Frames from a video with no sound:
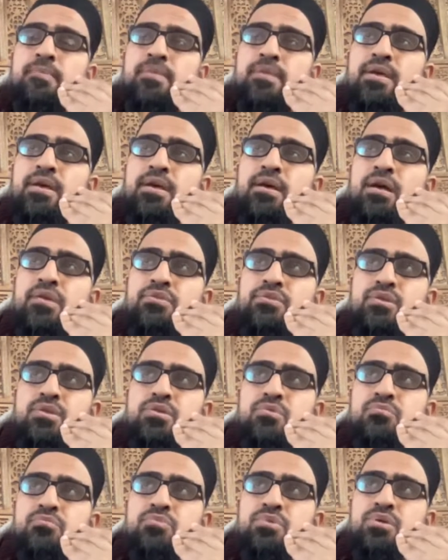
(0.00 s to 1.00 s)
Yeah, and
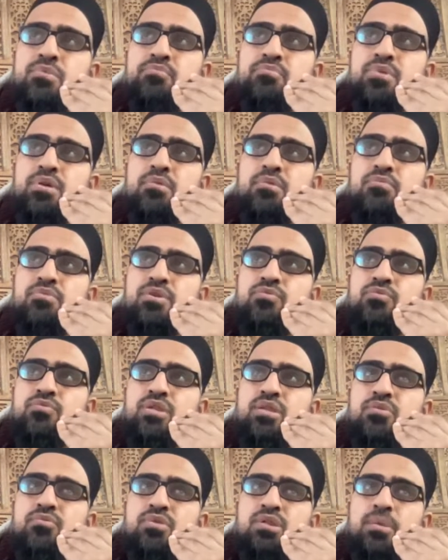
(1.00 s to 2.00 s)
they
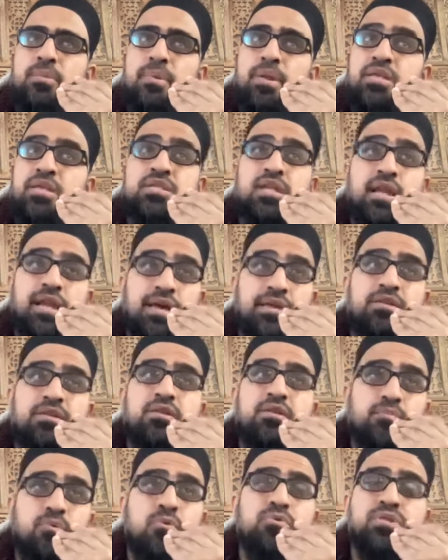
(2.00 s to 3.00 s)
really, really pleased. They learn
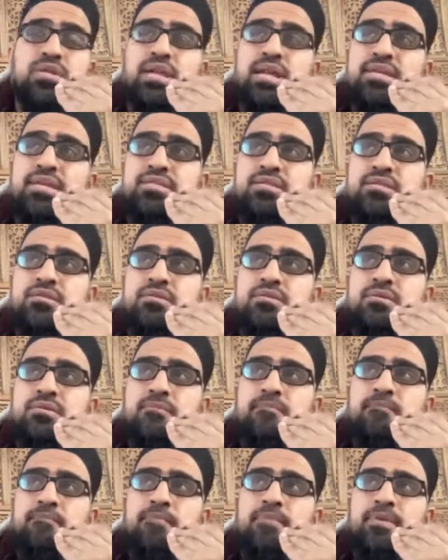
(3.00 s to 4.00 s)
an important lesson.
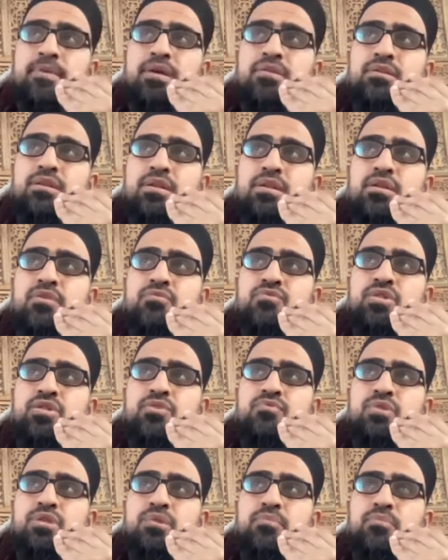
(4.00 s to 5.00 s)
Yeah, they learn a
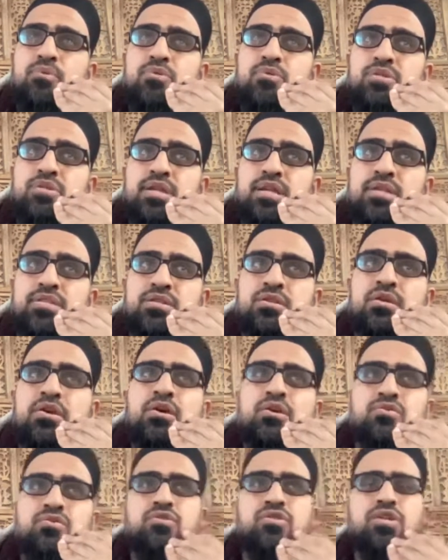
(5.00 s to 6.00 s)
really, really important lesson.
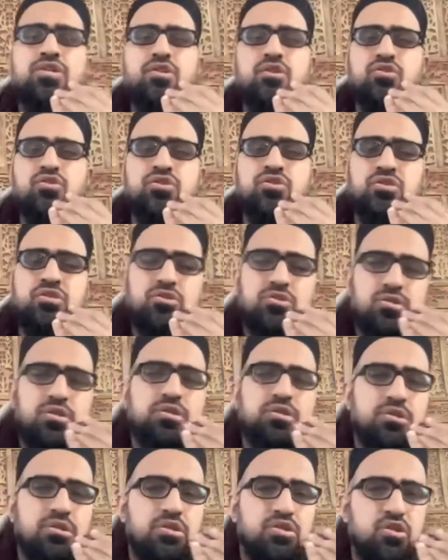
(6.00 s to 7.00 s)
So these are just
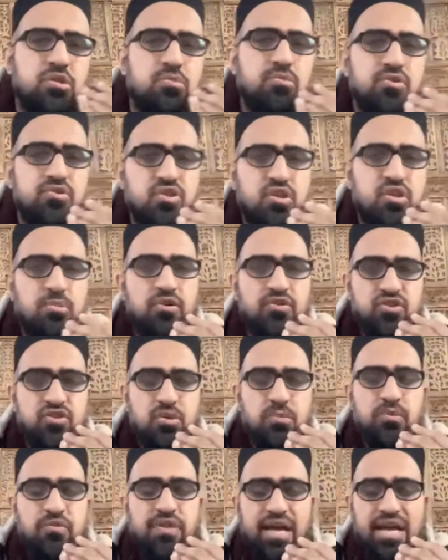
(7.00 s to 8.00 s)
some
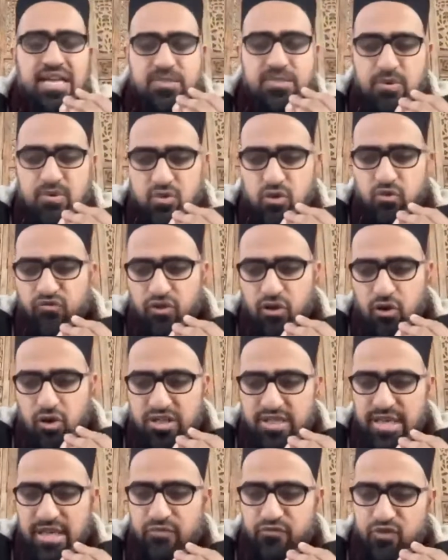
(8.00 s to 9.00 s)
of the aspects. So if you
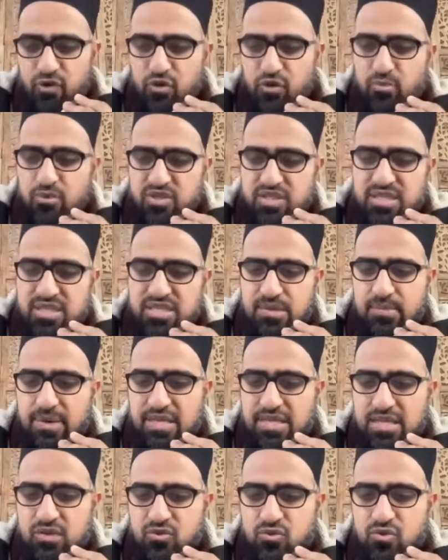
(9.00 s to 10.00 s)
look more
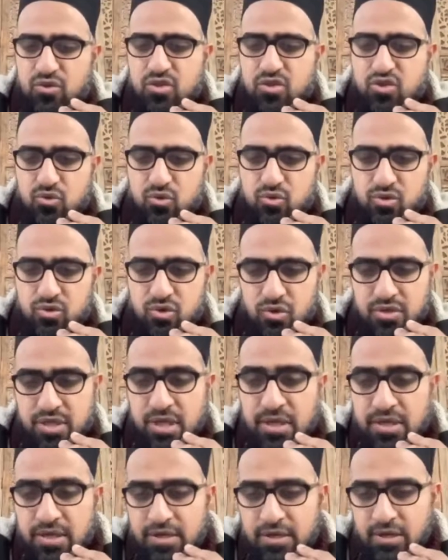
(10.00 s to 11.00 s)
systematically through these 2 juz,
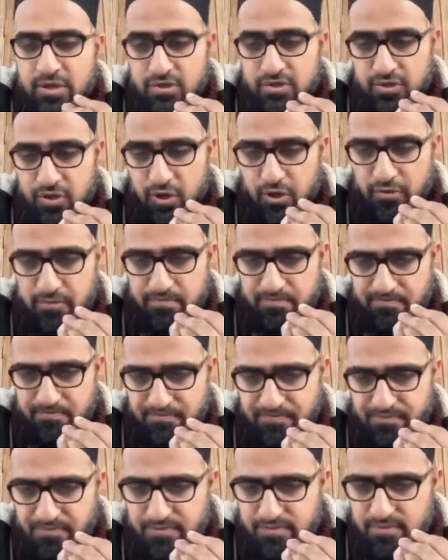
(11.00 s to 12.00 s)
so
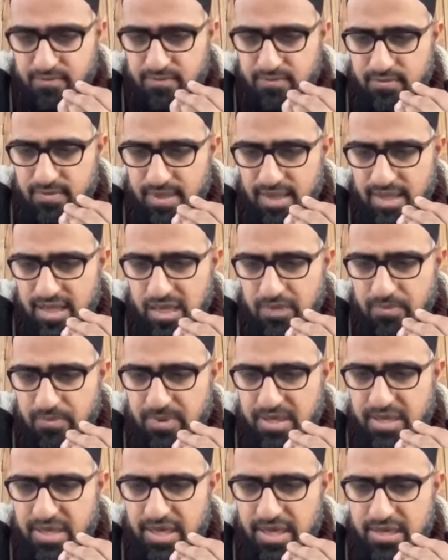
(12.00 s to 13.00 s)
it
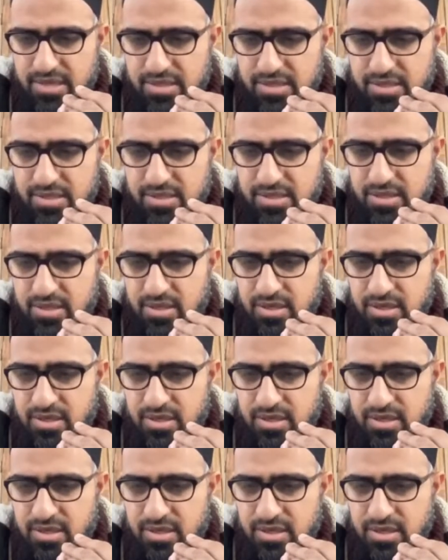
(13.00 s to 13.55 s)
begins.